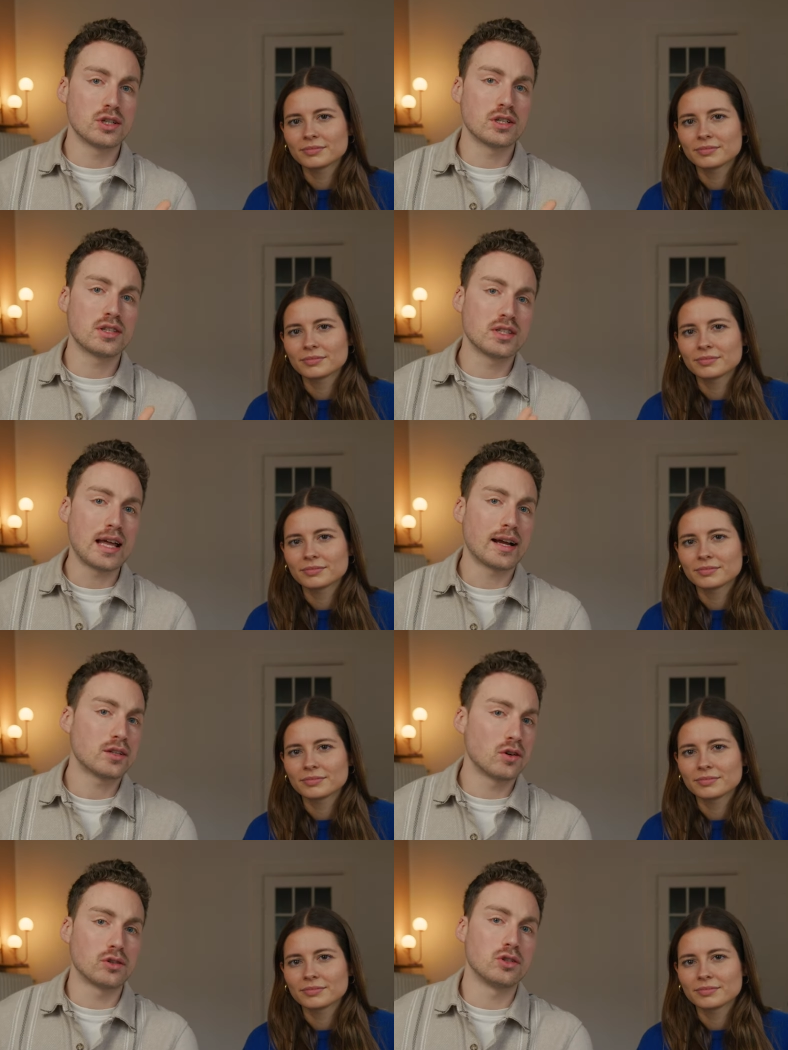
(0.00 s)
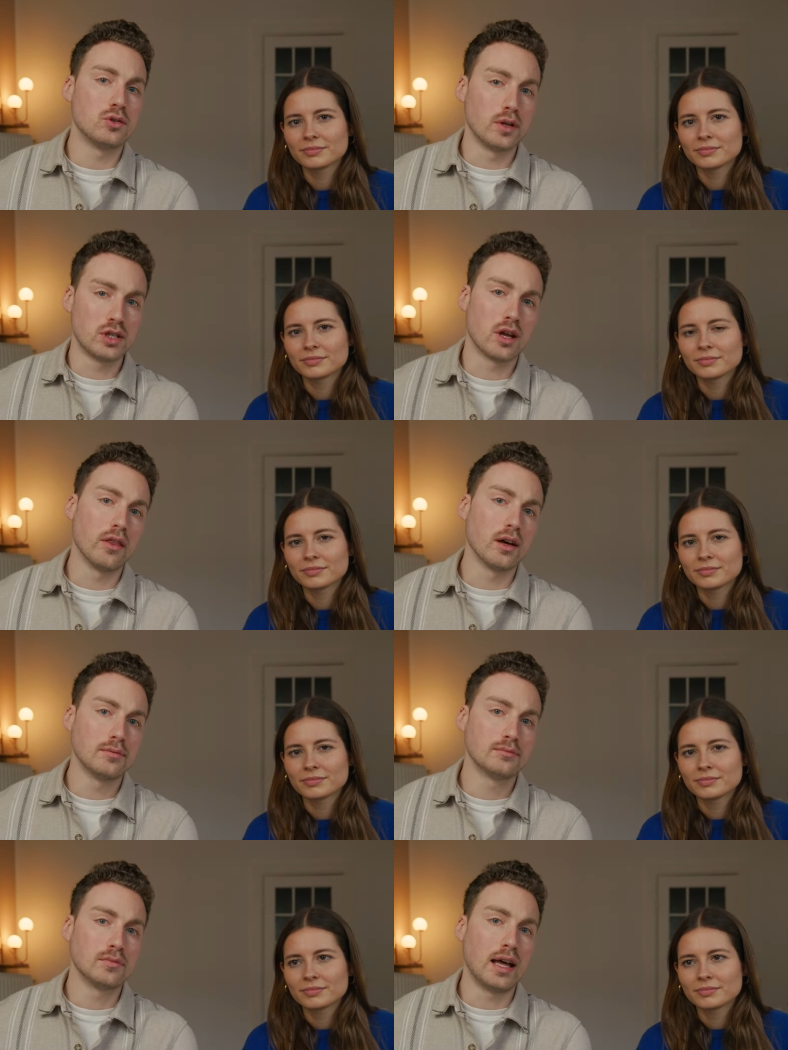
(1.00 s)
Speaker 1: just stacked onto each
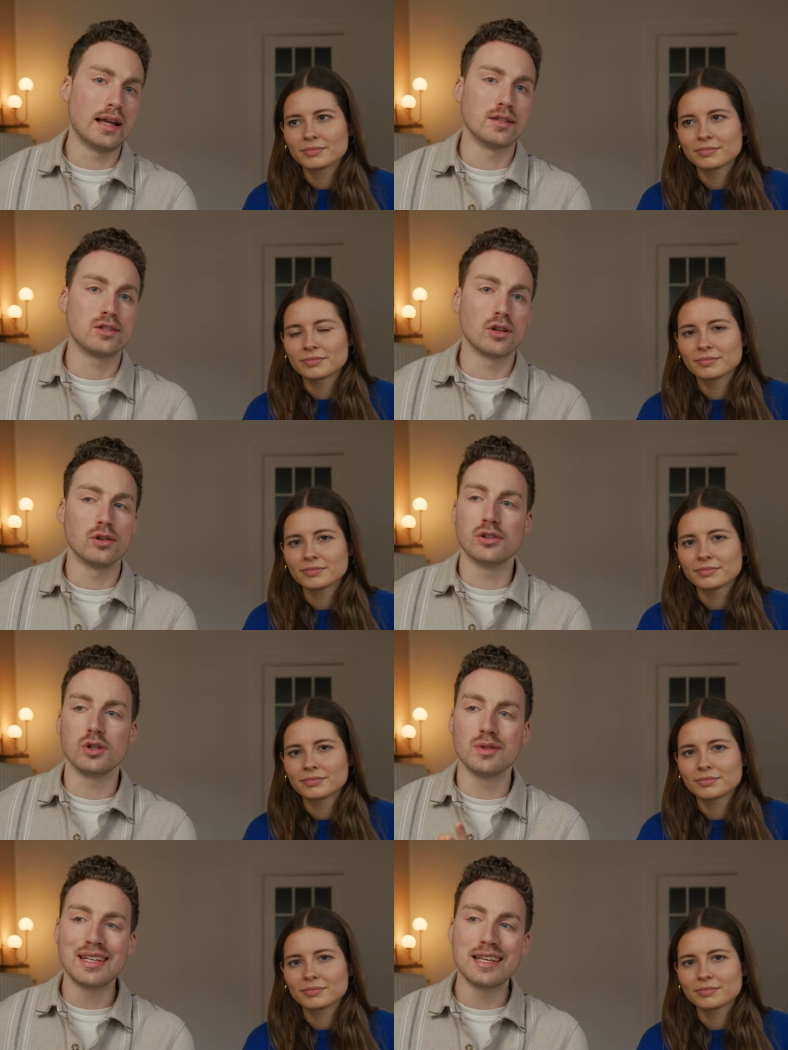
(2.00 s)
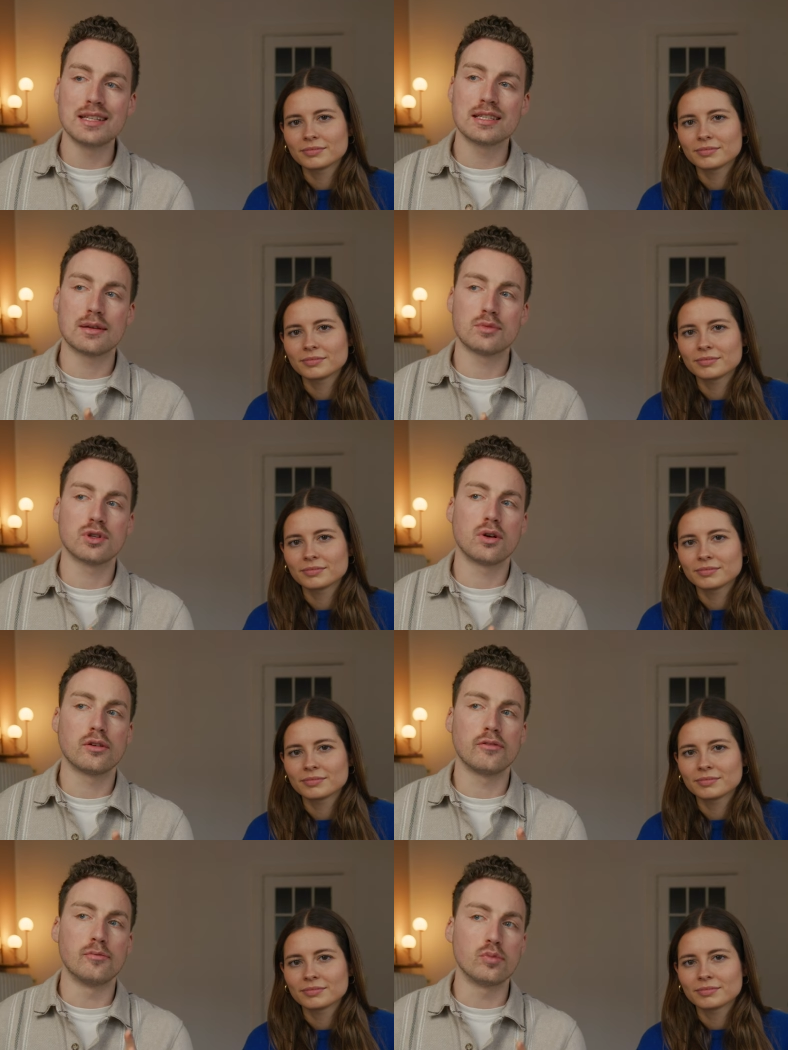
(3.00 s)
other. And so you need some
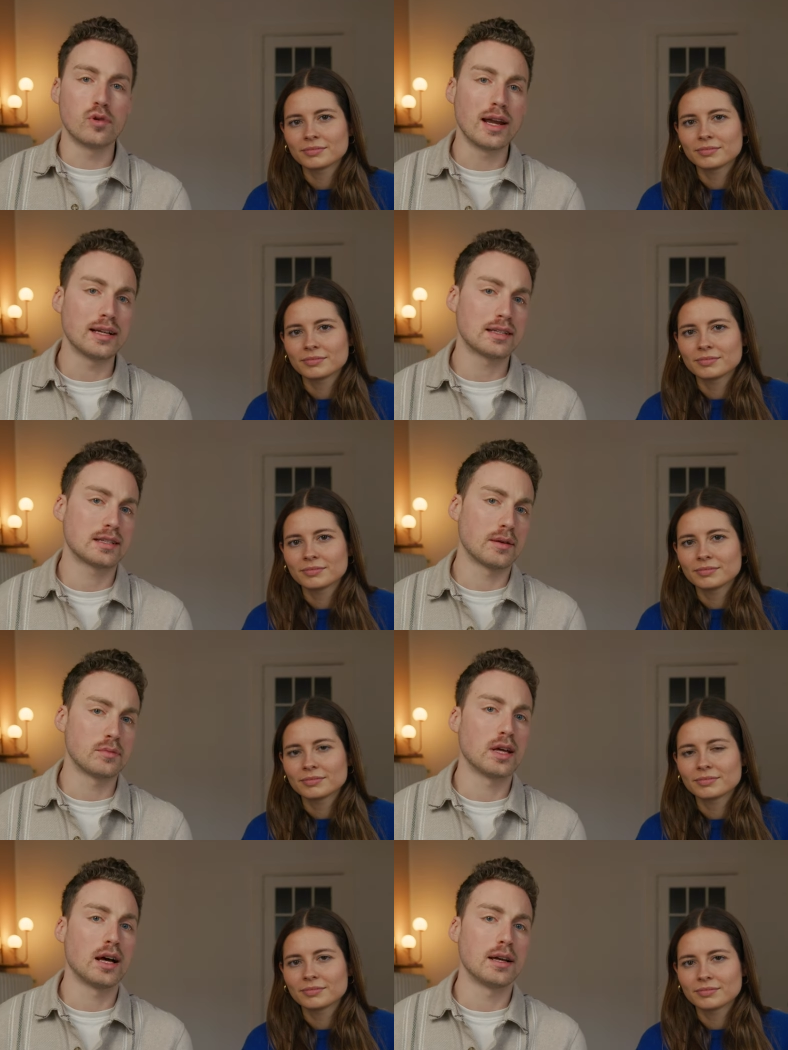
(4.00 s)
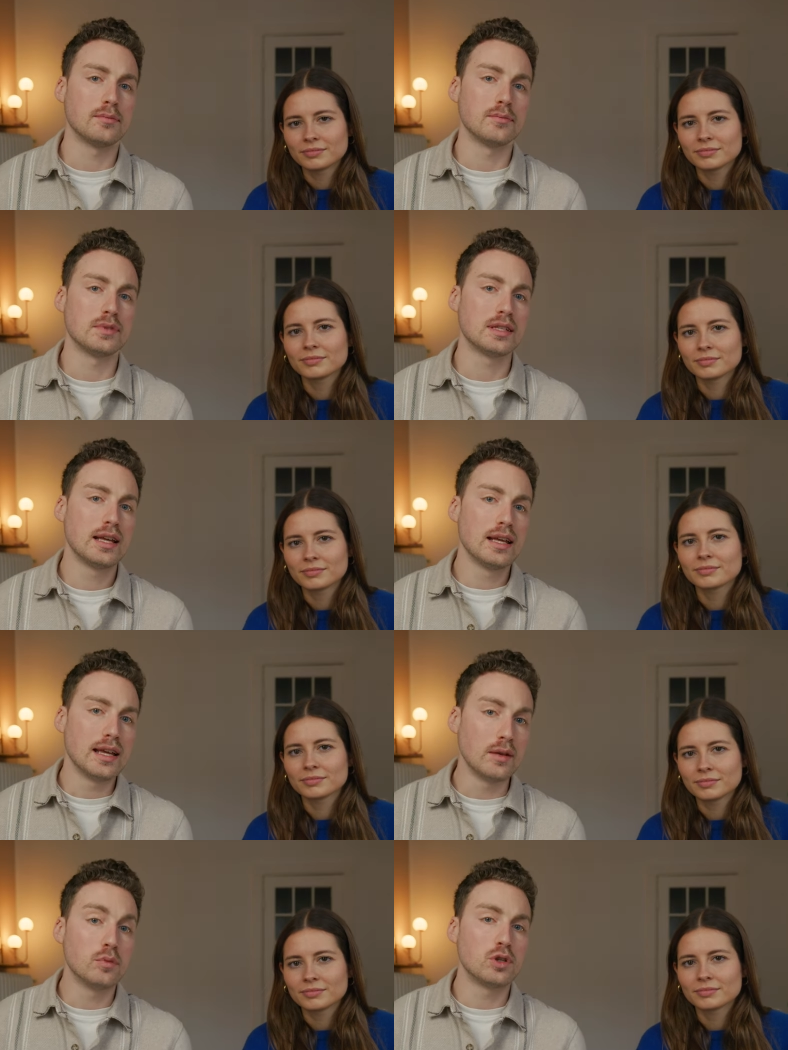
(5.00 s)
sort of break sometimes
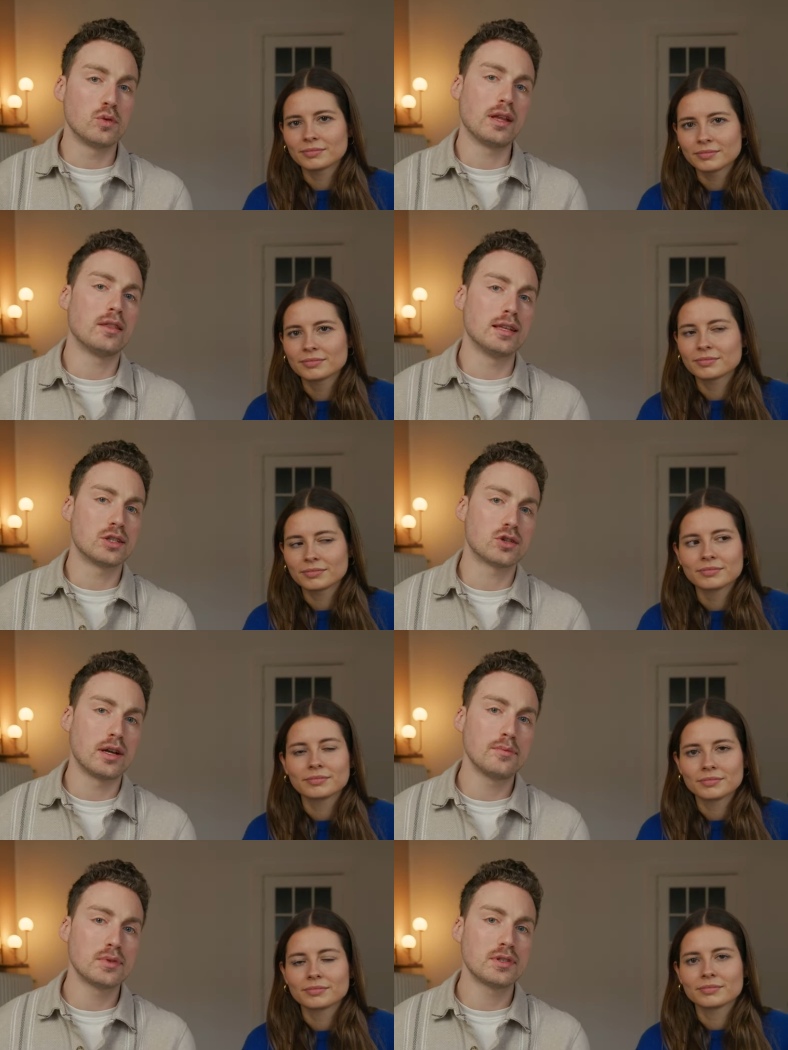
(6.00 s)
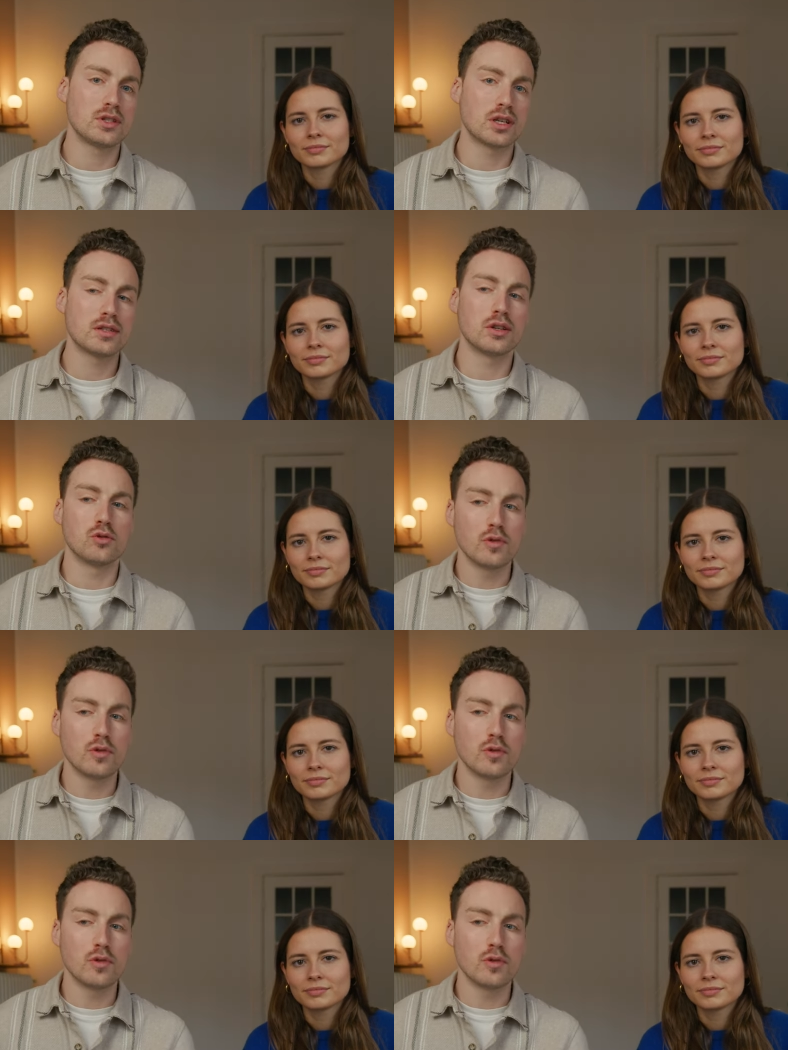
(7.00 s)
in between these trips, just to